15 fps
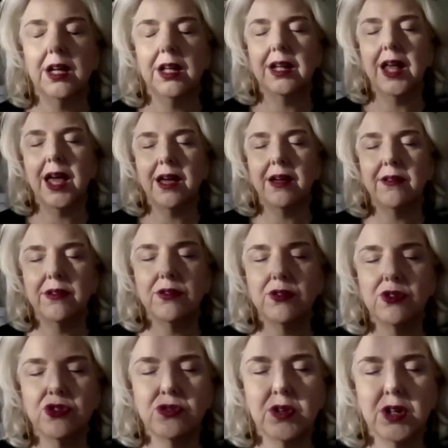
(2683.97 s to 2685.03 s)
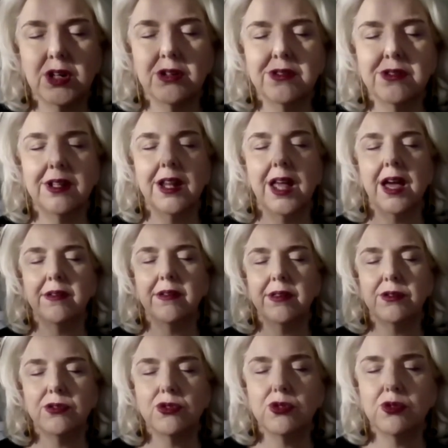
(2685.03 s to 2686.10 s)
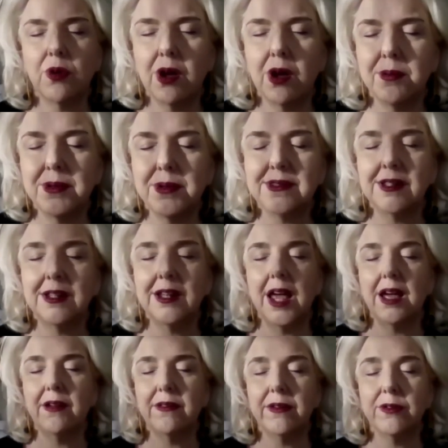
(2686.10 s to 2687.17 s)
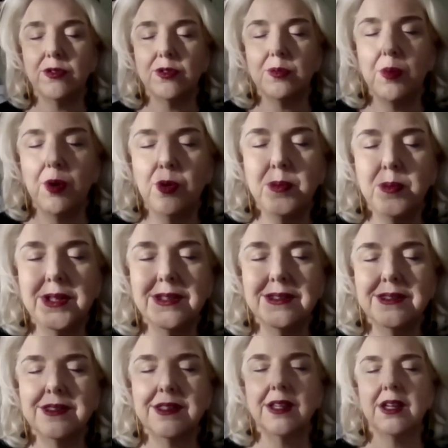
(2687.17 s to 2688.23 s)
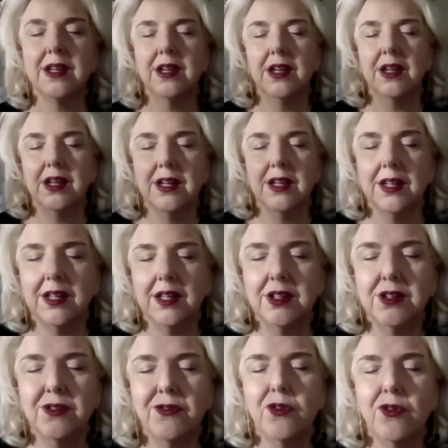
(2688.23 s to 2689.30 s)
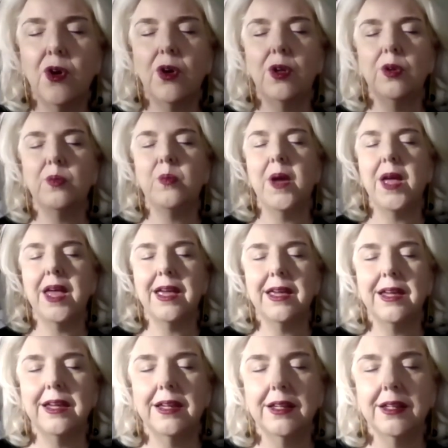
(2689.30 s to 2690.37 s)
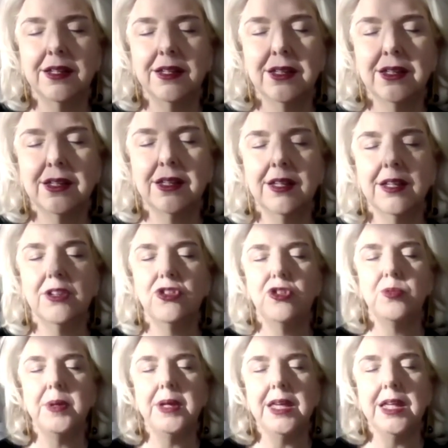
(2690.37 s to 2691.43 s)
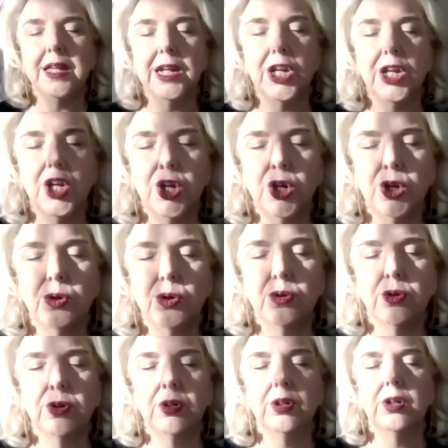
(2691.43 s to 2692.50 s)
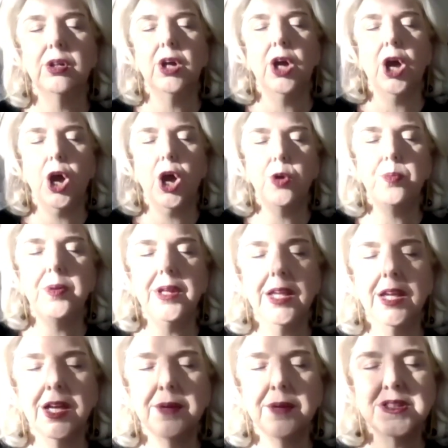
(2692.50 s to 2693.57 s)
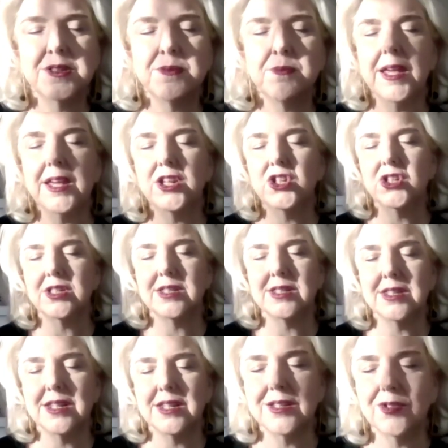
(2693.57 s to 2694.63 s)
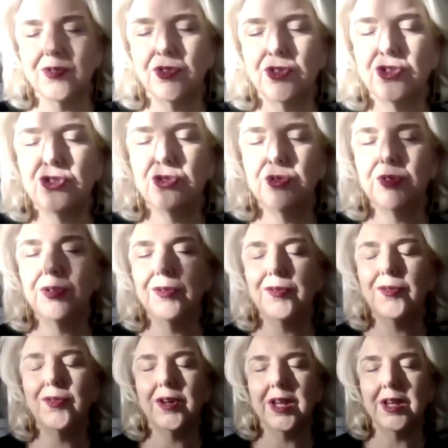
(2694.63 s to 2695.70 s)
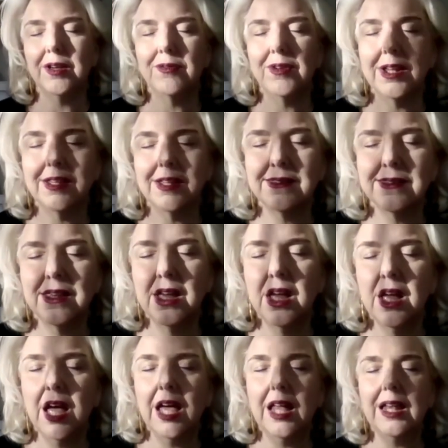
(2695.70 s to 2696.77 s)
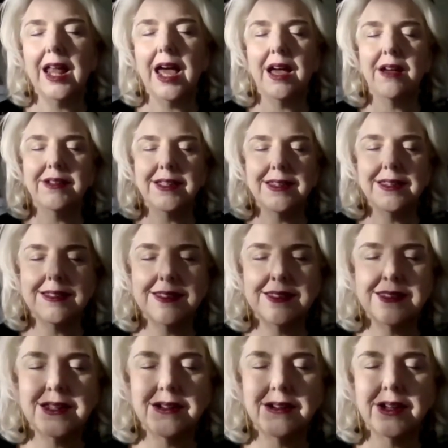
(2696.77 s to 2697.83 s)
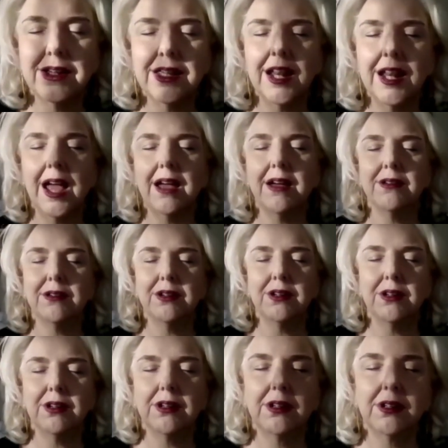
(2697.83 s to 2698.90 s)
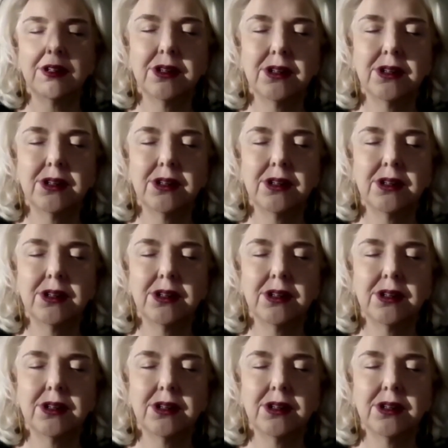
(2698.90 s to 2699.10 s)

allow those triggers, allow those traumas, allow those moments to fall away as you begin anew, opening up spaciousness for true forgiveness, allowing the Sirian elder